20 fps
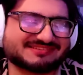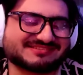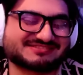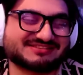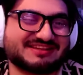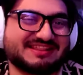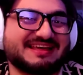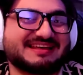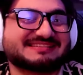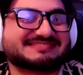so
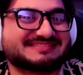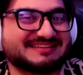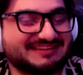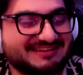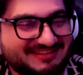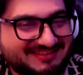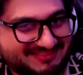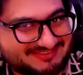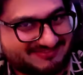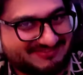that's
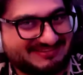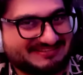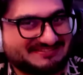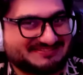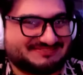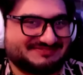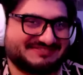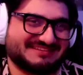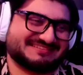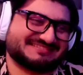another
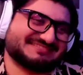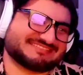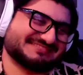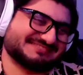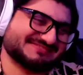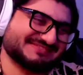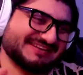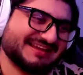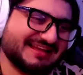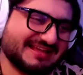reason why she's,
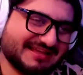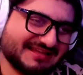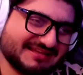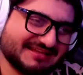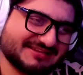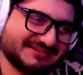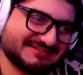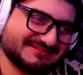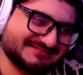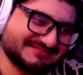a, uh,
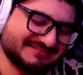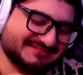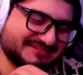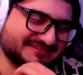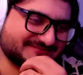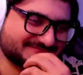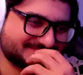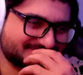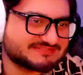you know.